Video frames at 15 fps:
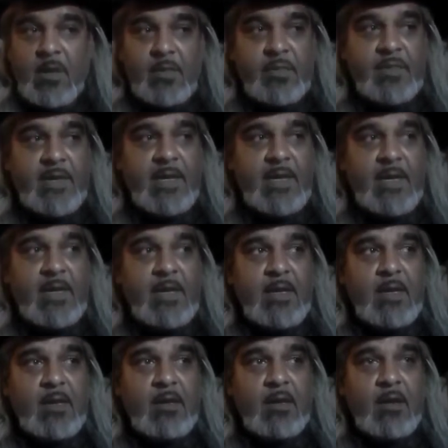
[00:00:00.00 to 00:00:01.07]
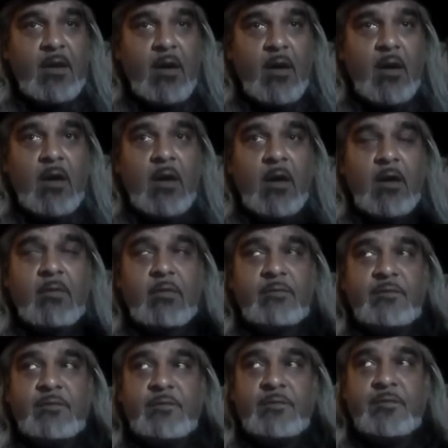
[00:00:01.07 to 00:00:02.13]
They are
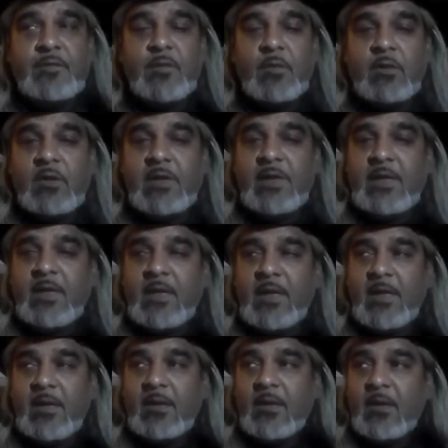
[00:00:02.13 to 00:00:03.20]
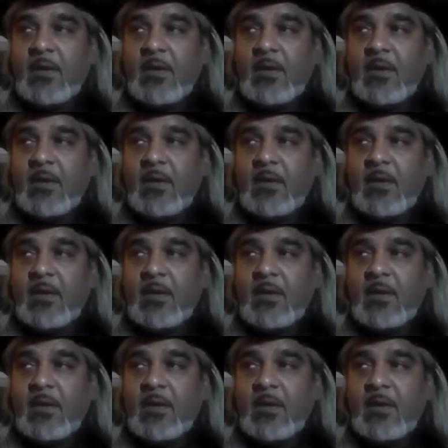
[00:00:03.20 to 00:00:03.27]
fully